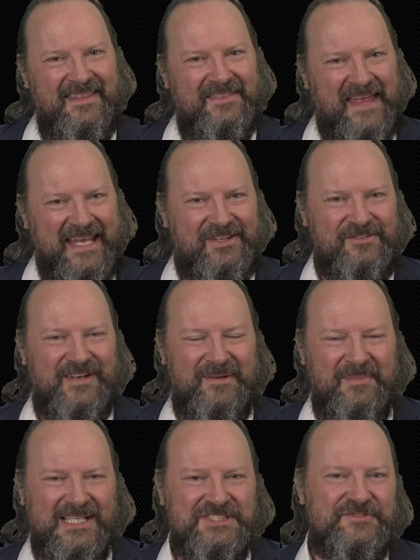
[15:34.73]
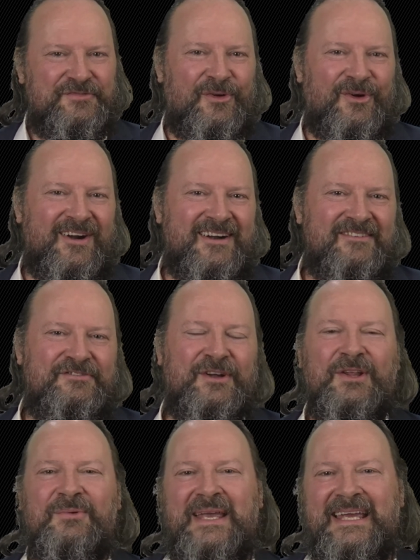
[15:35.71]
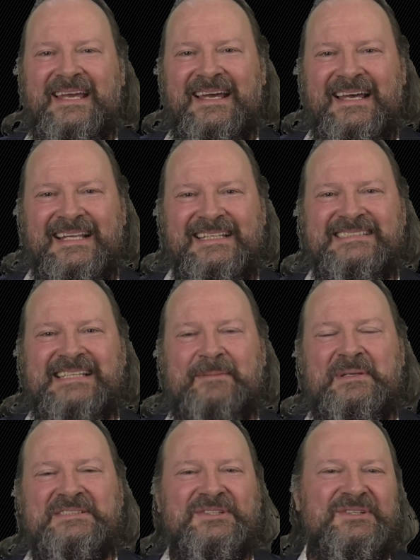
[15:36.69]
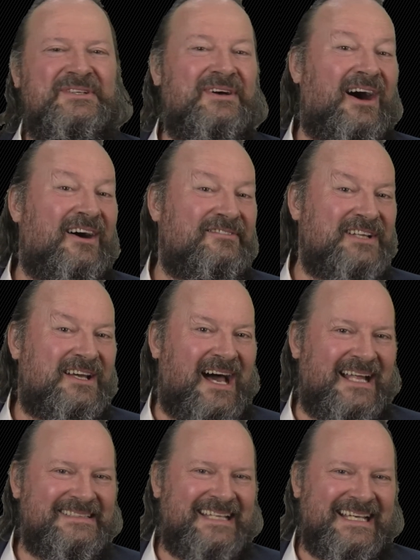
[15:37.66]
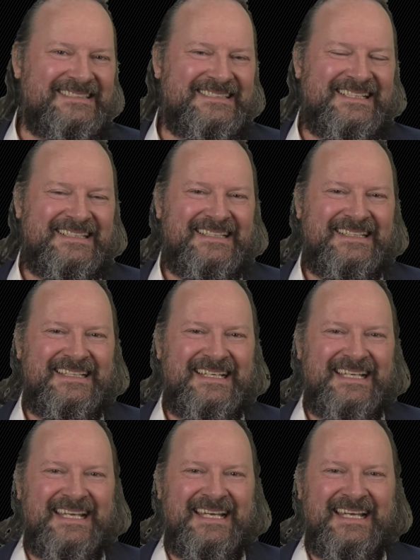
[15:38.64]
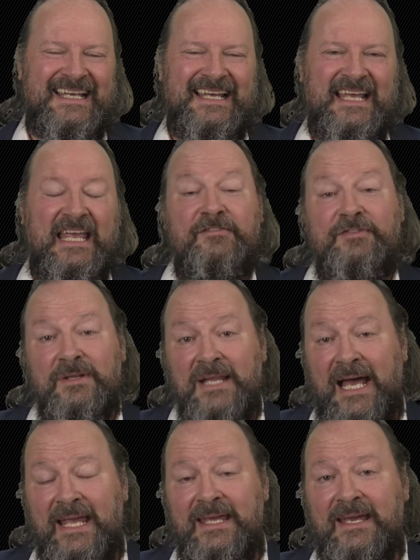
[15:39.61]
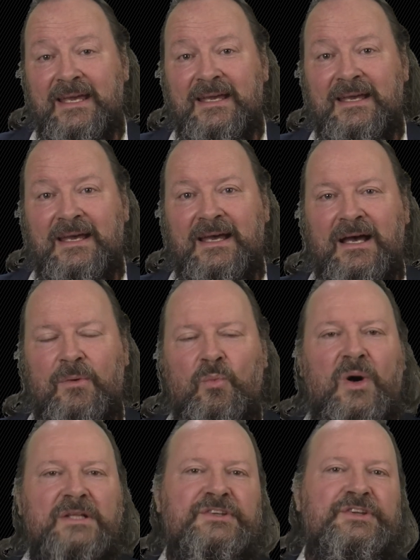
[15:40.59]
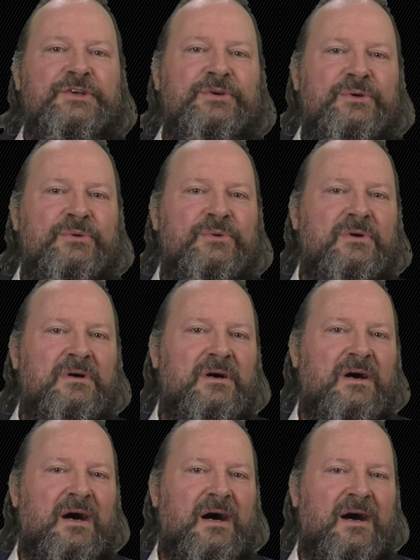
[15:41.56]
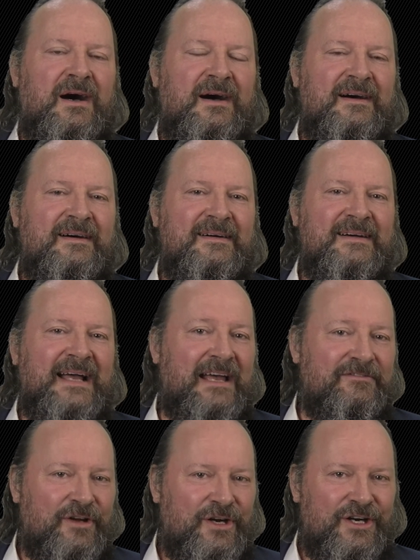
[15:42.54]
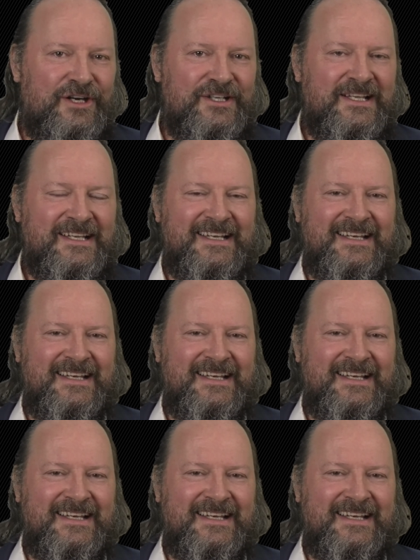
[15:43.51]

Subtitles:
Thank you very much for following this episode of The Context. If you like what you have heard,